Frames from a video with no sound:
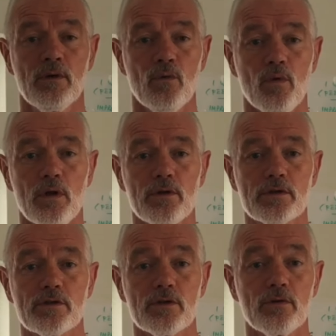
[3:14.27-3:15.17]
1,
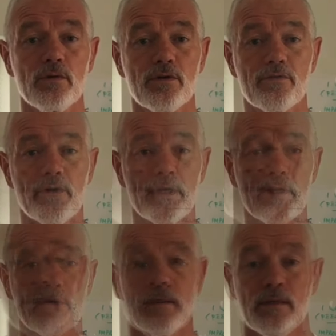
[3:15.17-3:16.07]
2, 3.
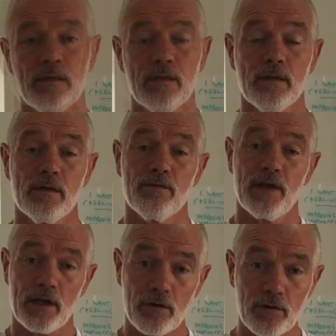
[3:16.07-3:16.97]
Then
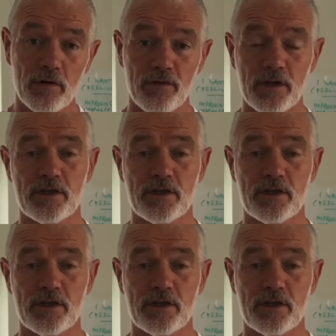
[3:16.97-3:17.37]
I'm going to reverse